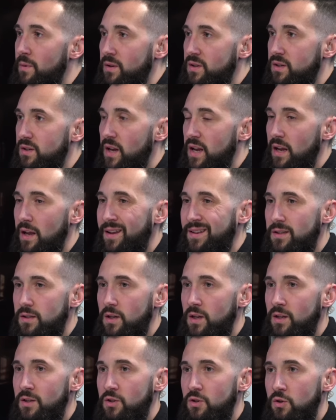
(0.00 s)
it's like it's
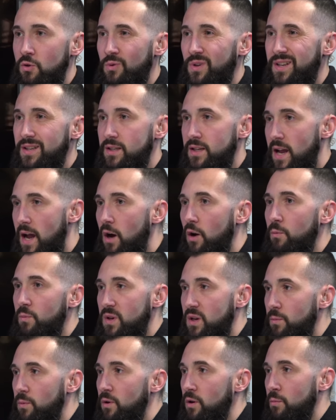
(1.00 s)
you could tell
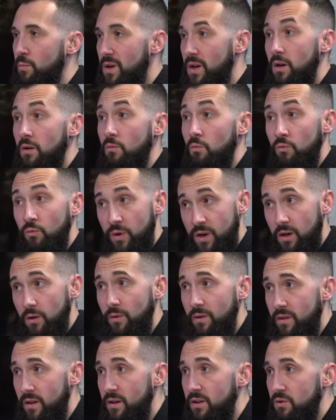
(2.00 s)
people are being real
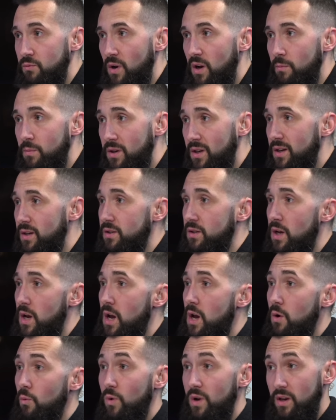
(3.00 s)
with it as well, because
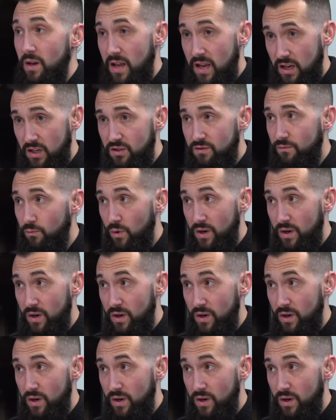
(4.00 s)
when he's